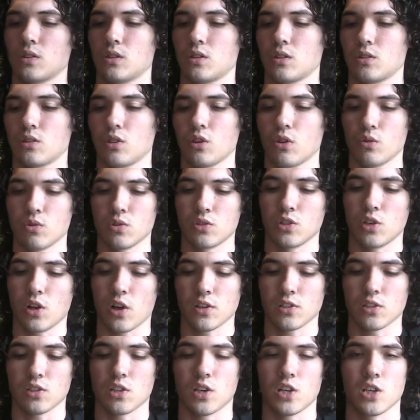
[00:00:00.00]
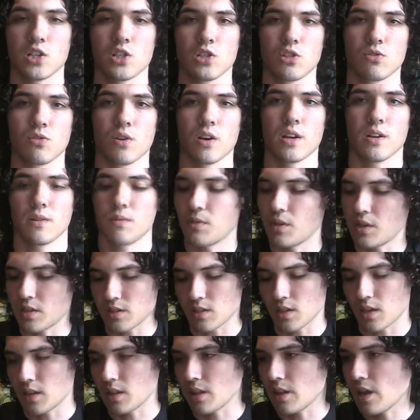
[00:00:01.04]
lowers the oxidation rate, things
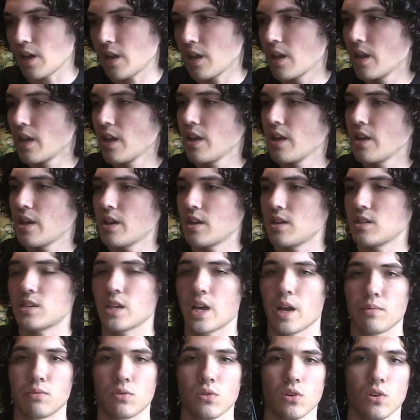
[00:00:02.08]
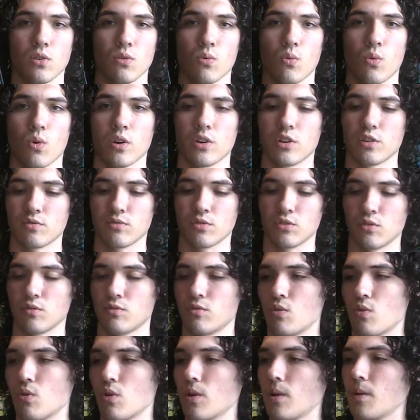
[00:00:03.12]
like that. It's absolutely wonderful
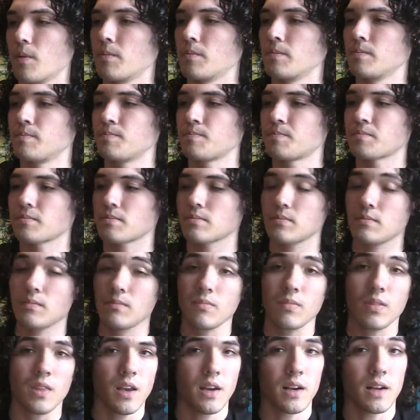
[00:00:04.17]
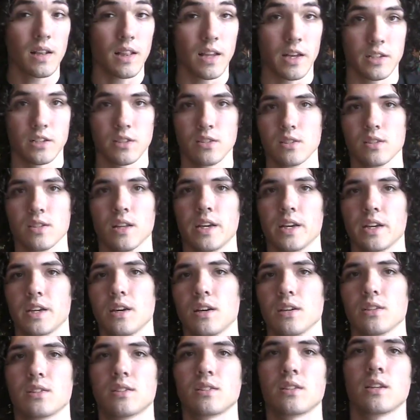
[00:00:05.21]
for collectors like
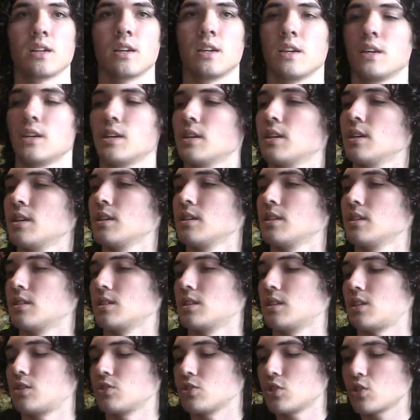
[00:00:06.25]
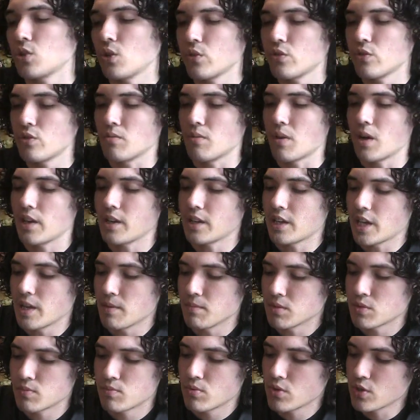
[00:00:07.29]
us. I'll just go through my
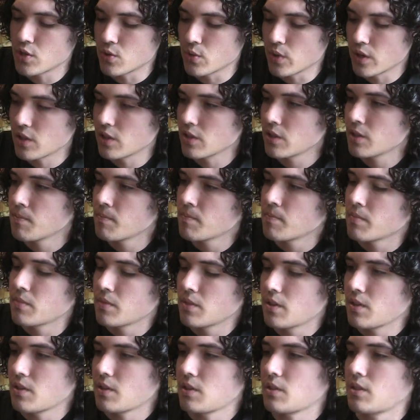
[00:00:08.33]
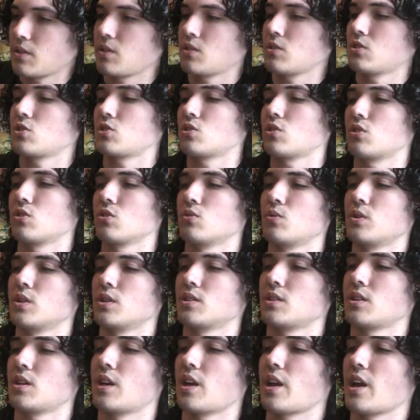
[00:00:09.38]
games pretty quickly, just all the
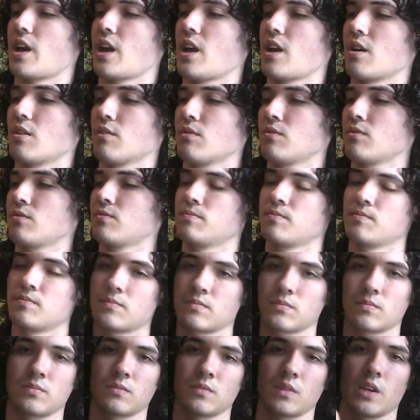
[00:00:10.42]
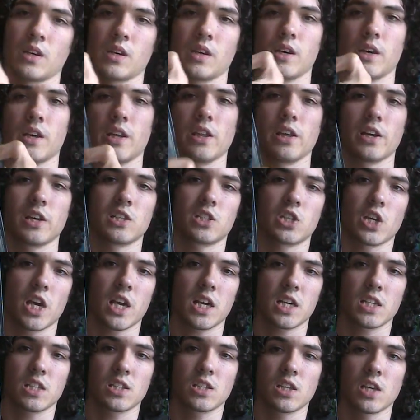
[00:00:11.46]
ones that I have. I like
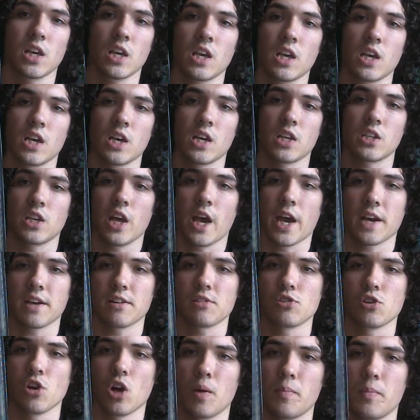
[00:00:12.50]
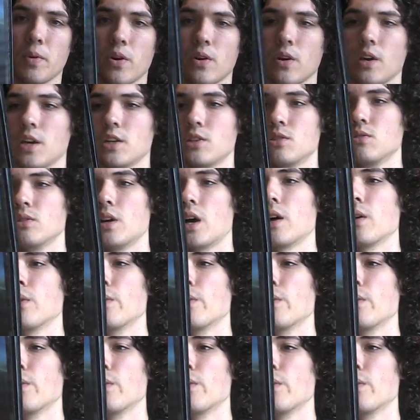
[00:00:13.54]
Jet's Tac Chopper. I do not